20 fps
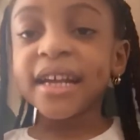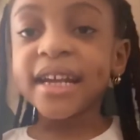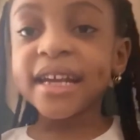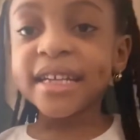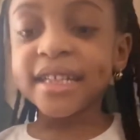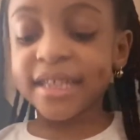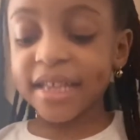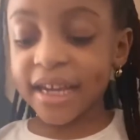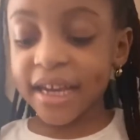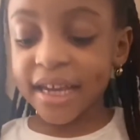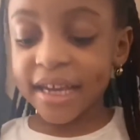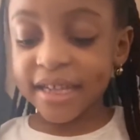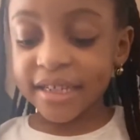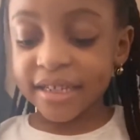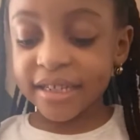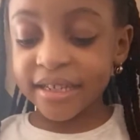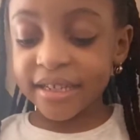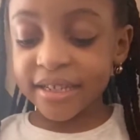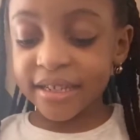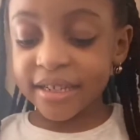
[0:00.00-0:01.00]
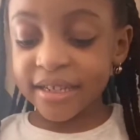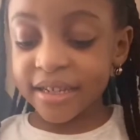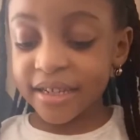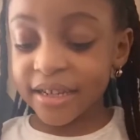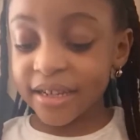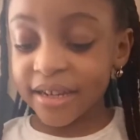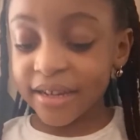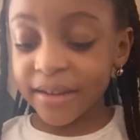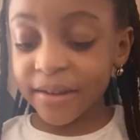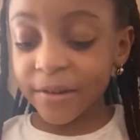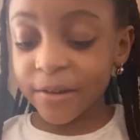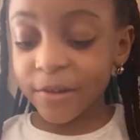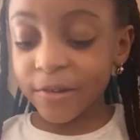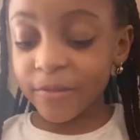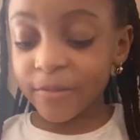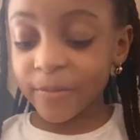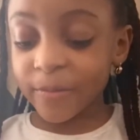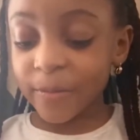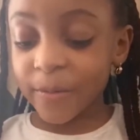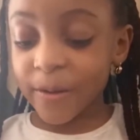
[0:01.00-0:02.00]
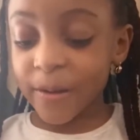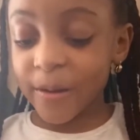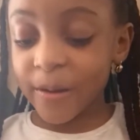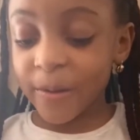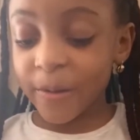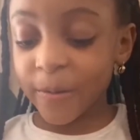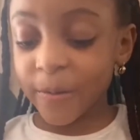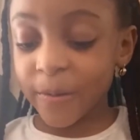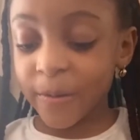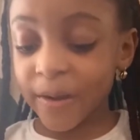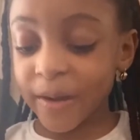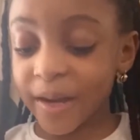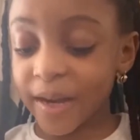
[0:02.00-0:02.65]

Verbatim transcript: it is. Oh, wow.